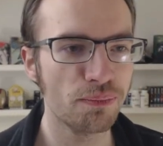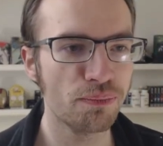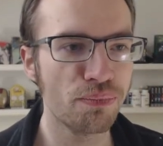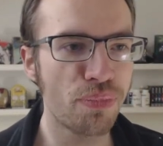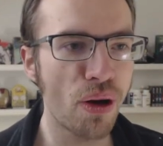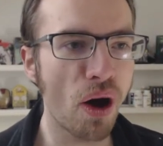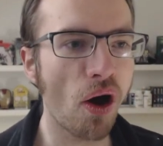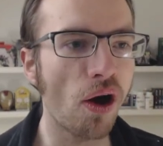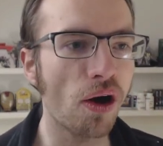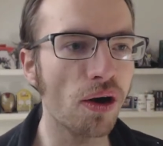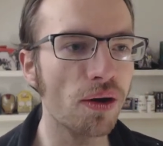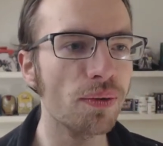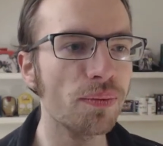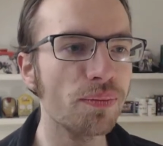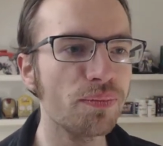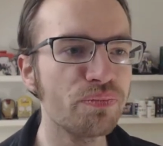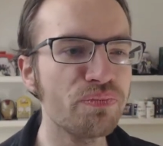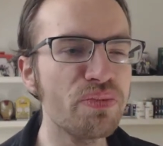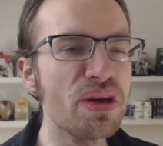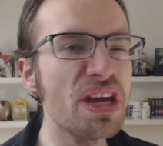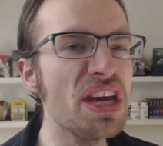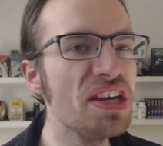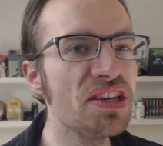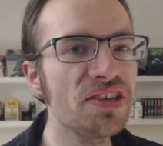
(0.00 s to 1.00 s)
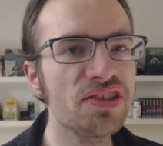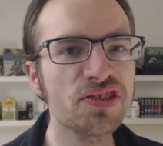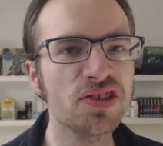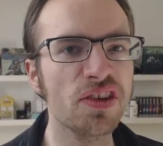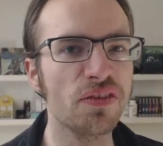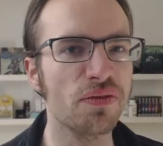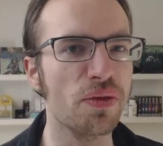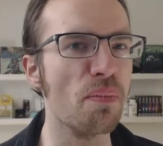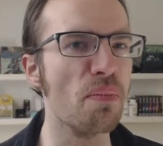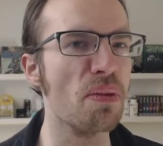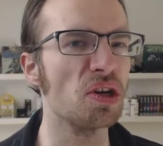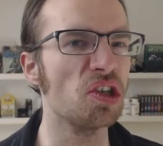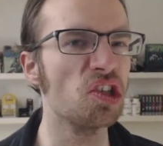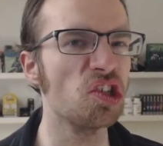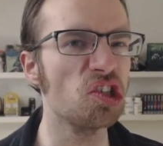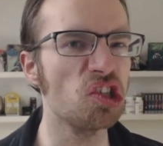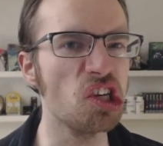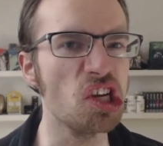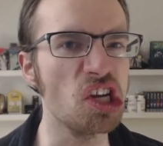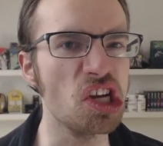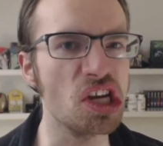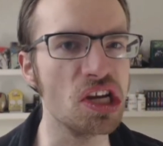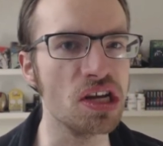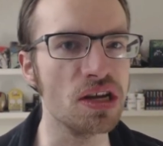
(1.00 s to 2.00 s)
part pieces of the
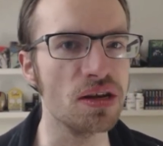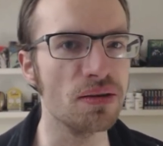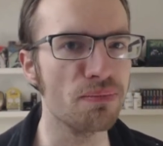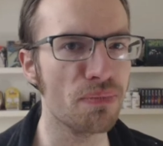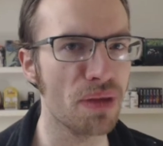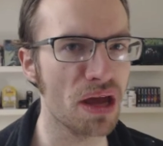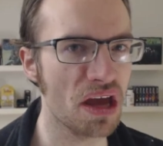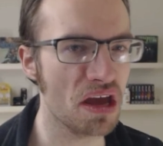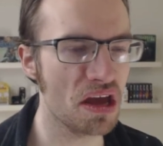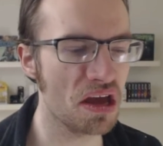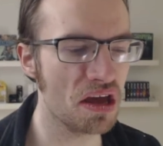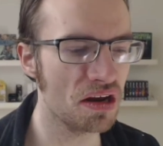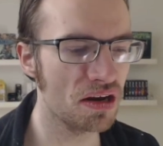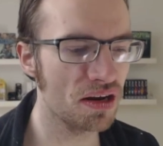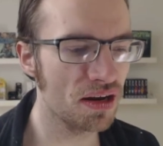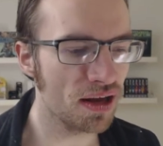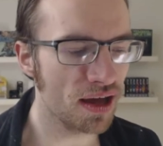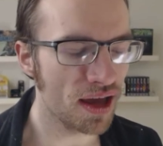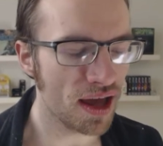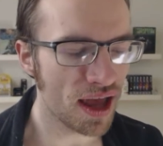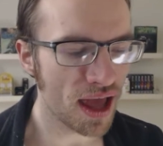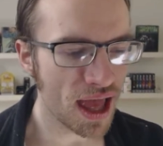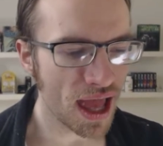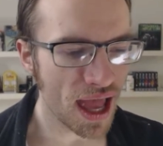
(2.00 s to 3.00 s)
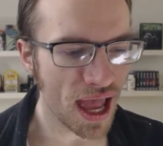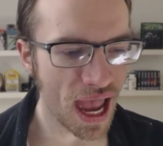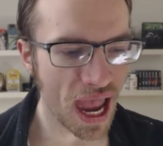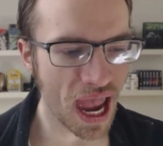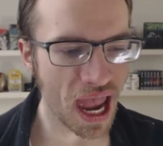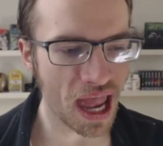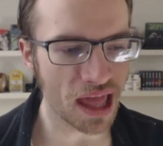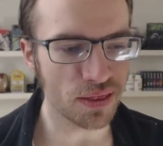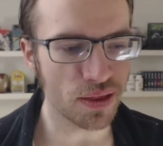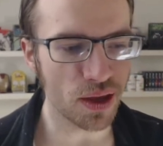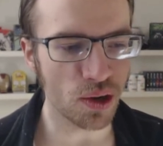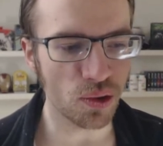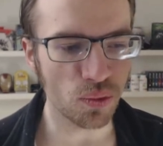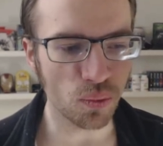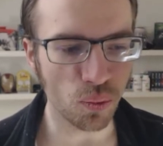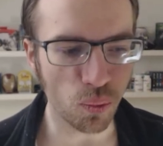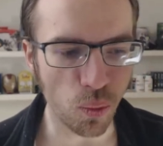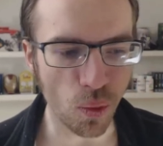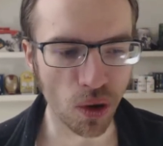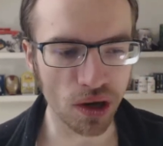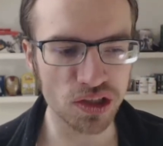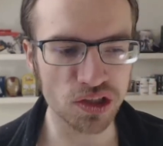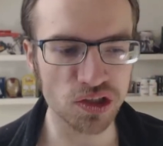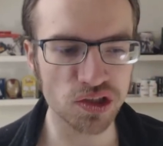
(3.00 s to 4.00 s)
machine, man. And then
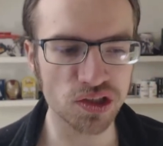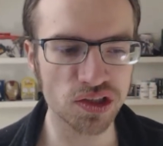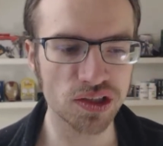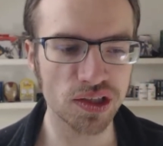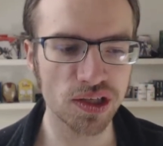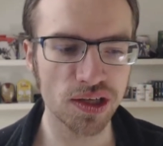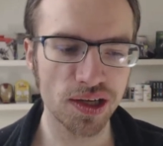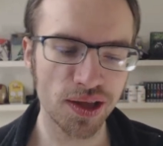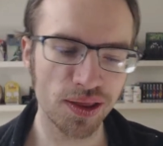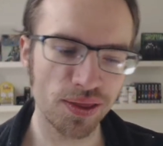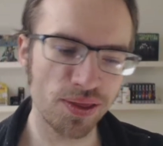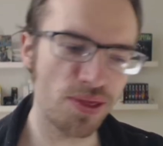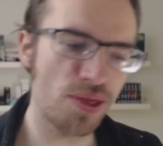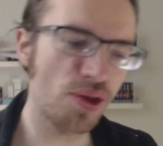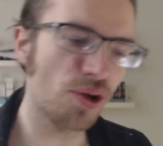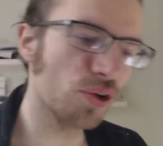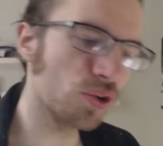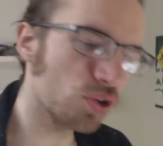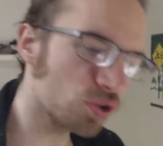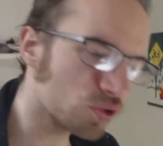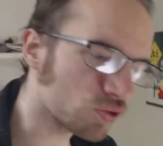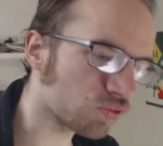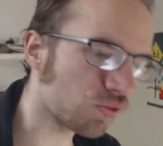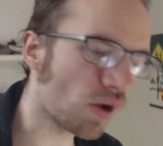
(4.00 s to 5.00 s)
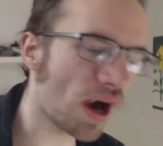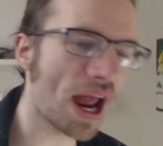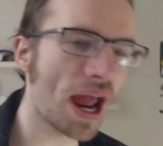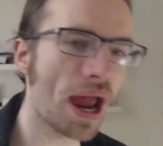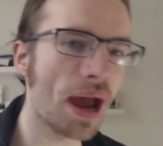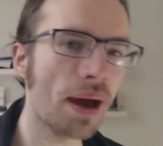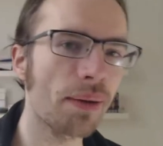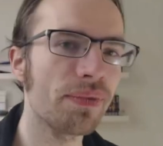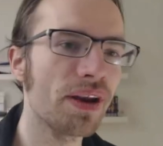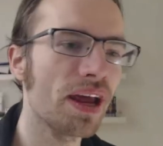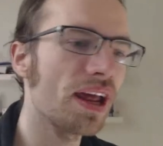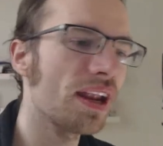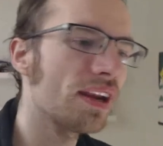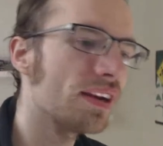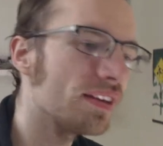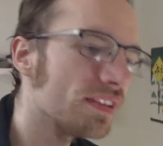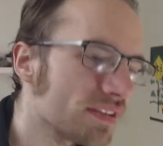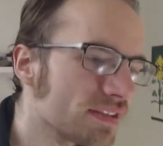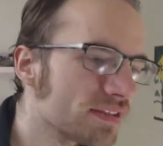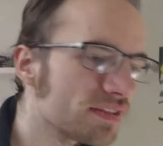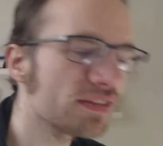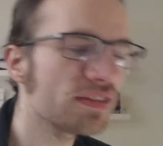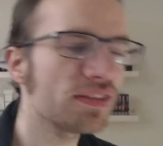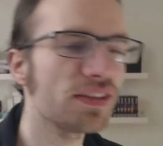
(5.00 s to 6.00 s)
once they're grabbed
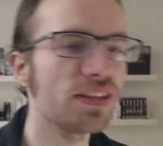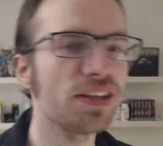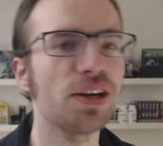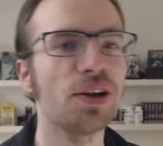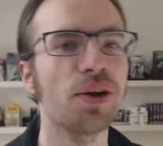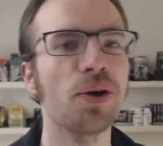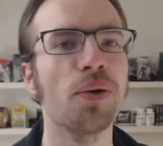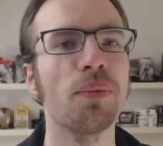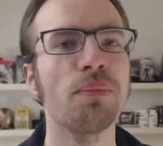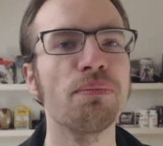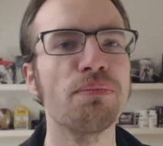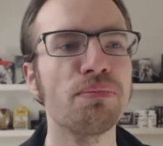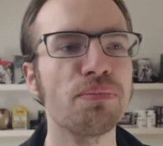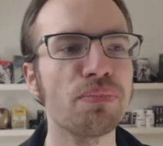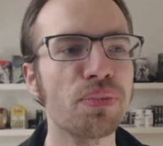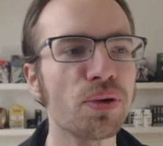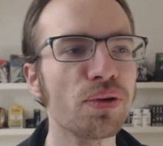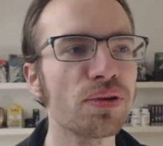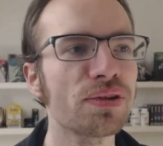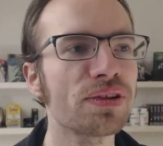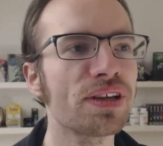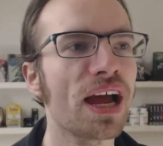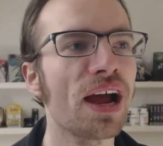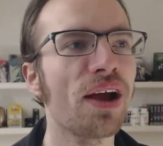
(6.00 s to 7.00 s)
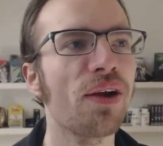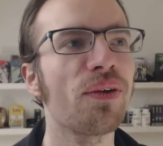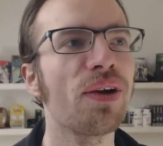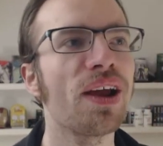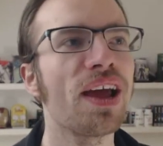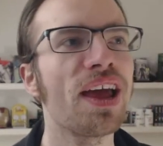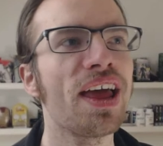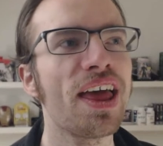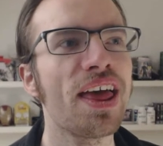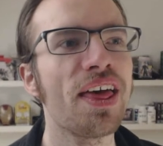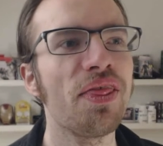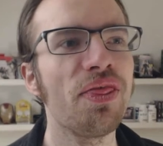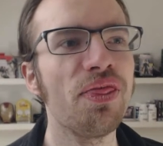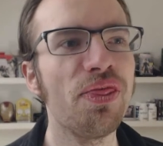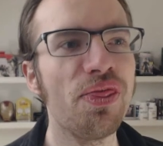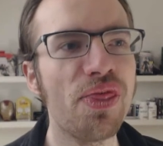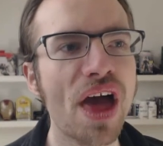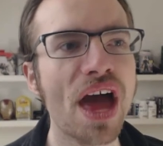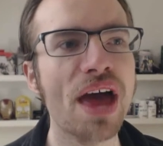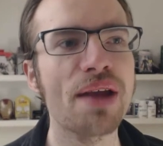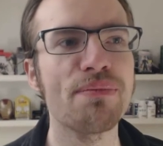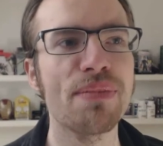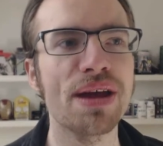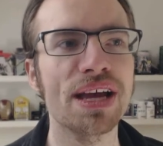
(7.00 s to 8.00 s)
and, you know, pulled down,
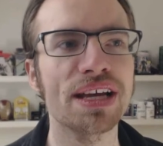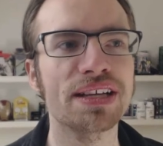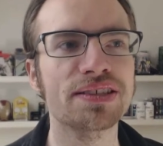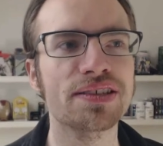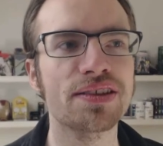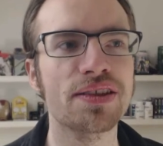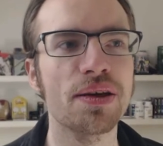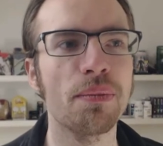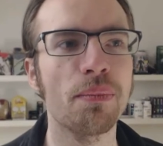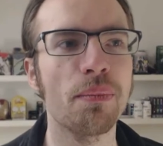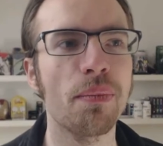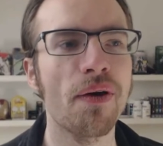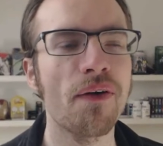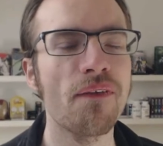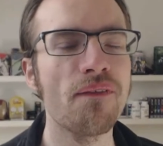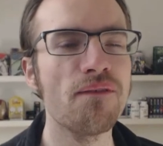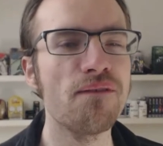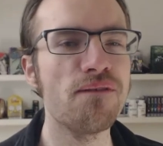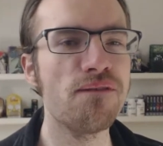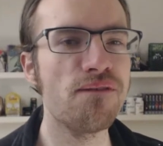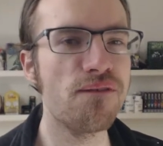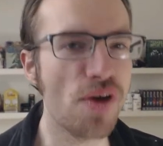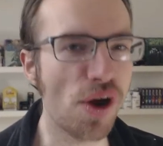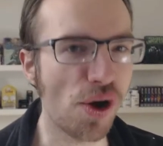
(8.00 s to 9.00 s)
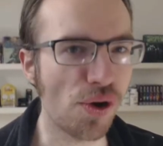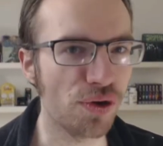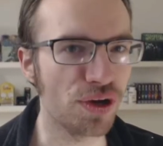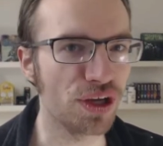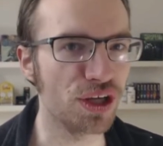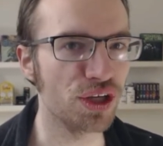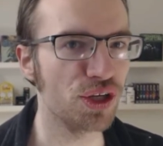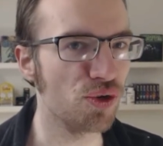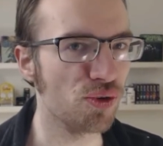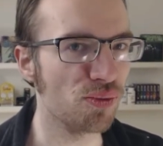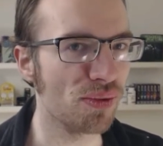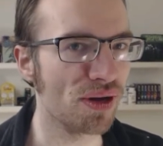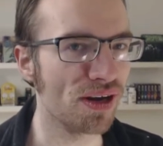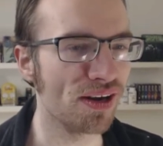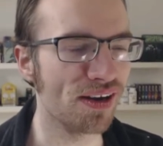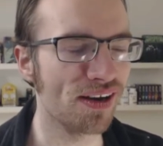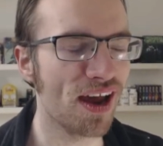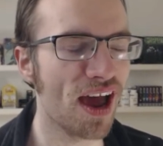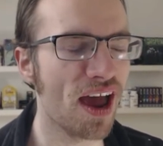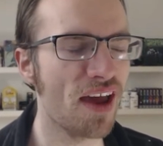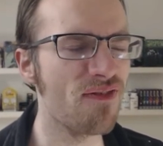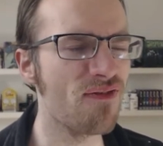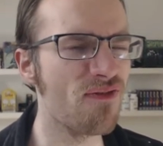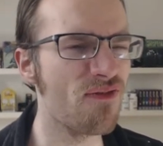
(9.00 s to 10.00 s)
that makes them very
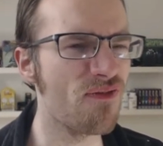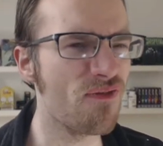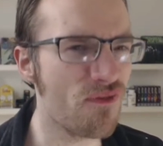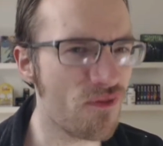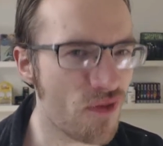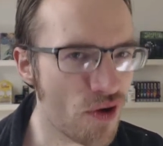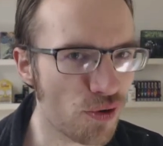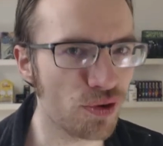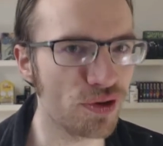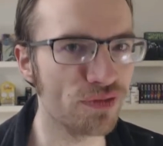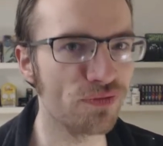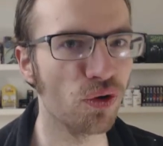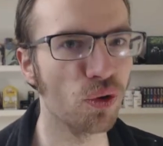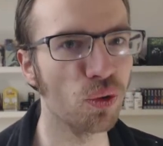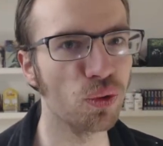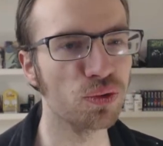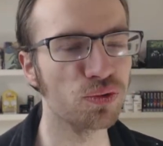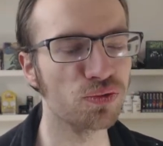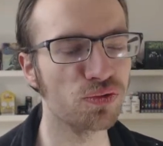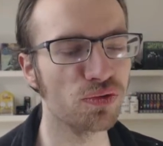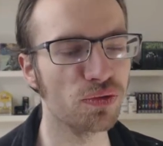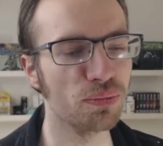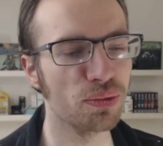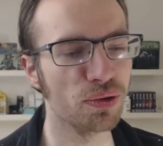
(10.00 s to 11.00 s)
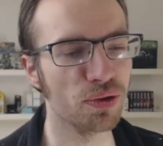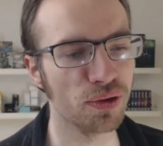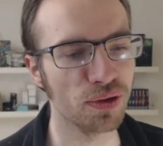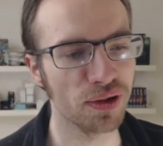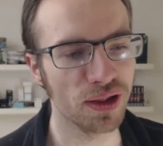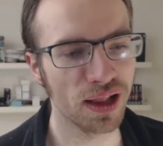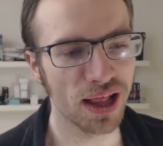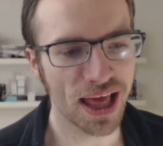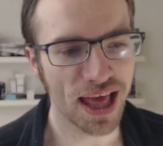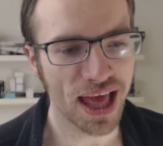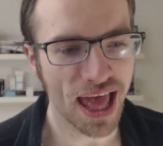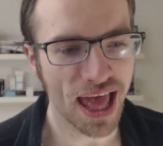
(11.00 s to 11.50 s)
human and very vulnerable.